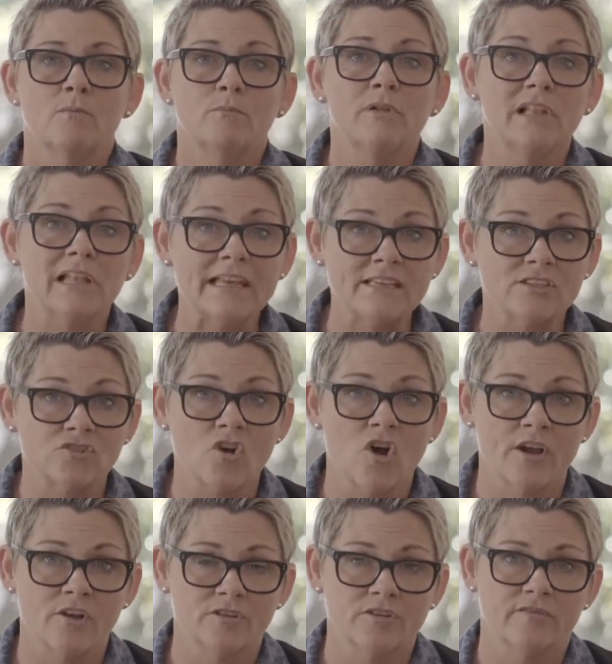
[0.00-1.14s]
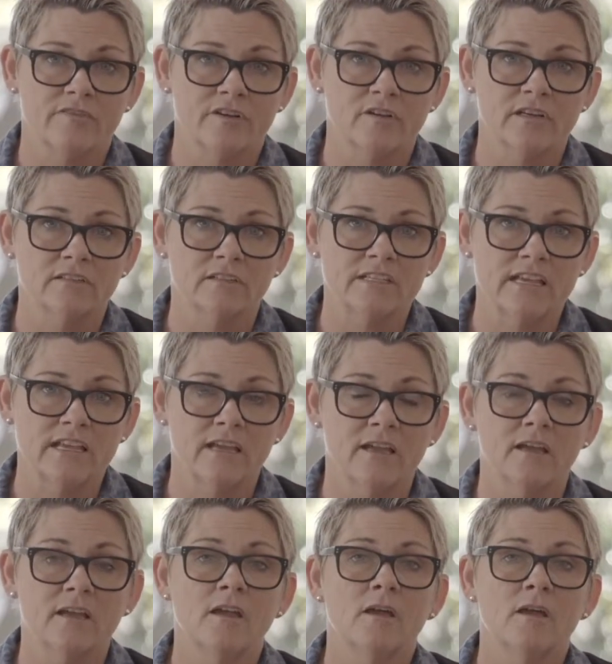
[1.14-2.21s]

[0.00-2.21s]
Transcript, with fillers: Please try not to feel guilty.